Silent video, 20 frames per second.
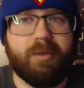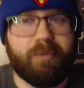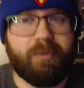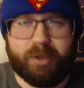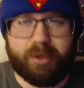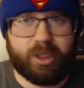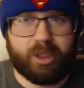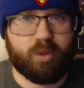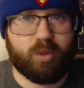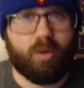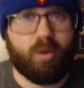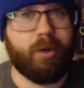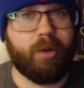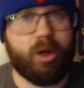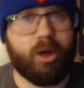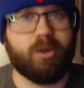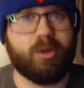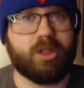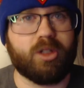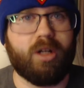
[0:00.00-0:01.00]
But this woman
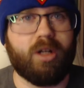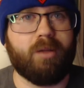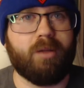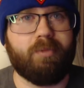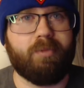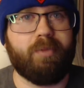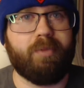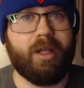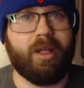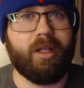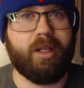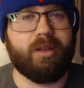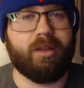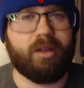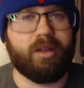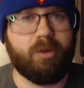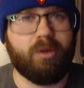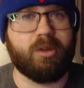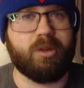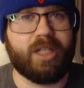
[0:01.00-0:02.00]
who was going to be,
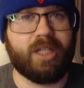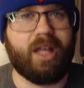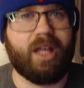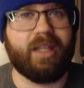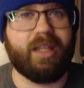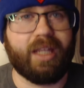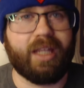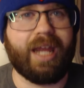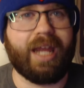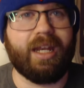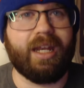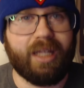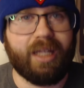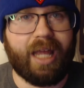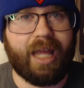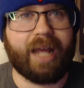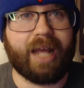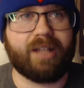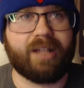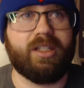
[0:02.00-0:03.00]
who's selling the land to
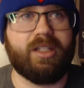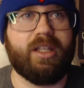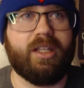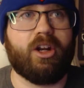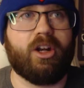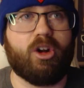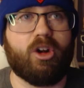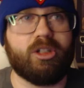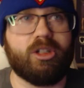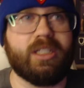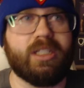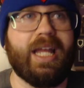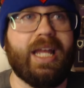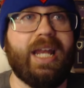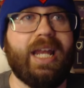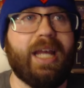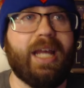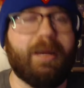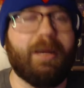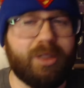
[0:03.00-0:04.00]
Lex. And then her
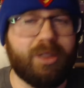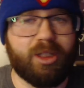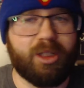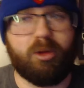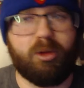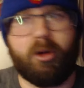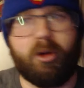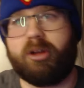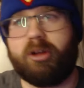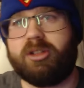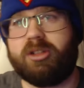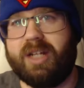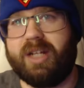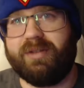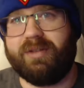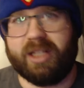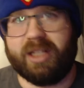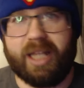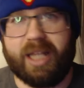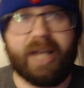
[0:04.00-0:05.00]
standing up to the lawyers and
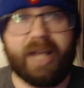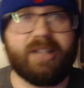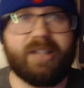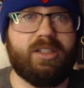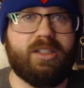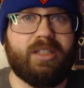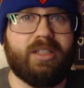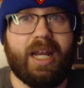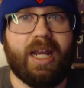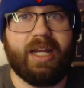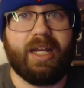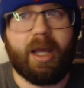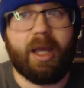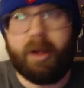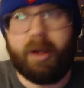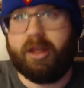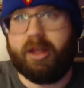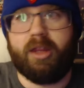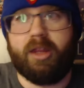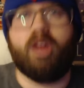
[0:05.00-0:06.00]
even Lex and standing
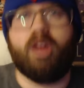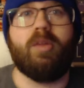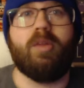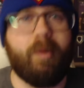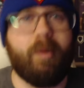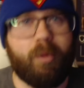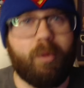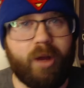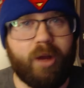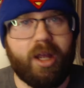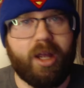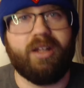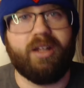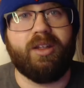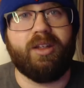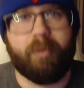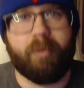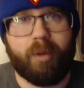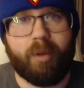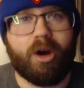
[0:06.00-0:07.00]
up. And then the other people in
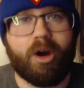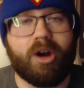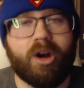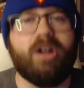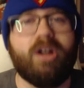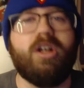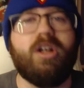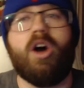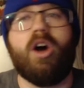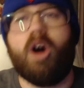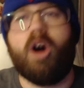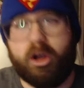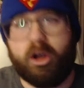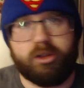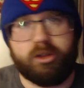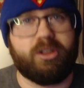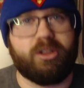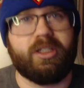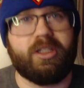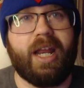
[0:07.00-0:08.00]
the bar
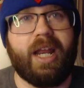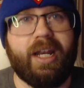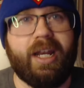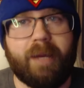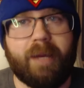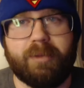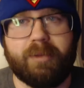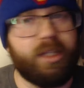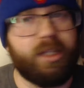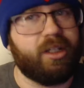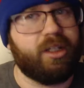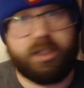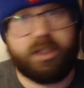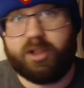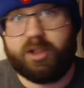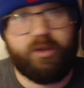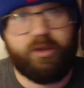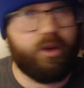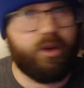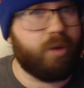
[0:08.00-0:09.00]
also standing up, said, this
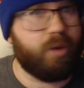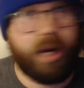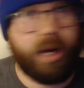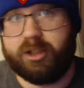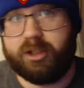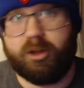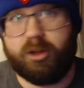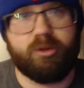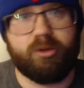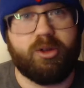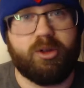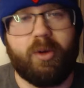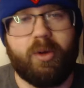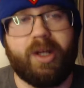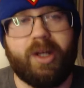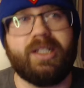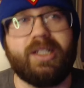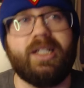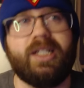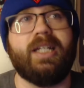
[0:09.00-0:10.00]
doesn't feel right, don't do
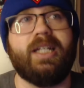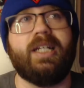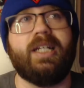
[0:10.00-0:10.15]
it.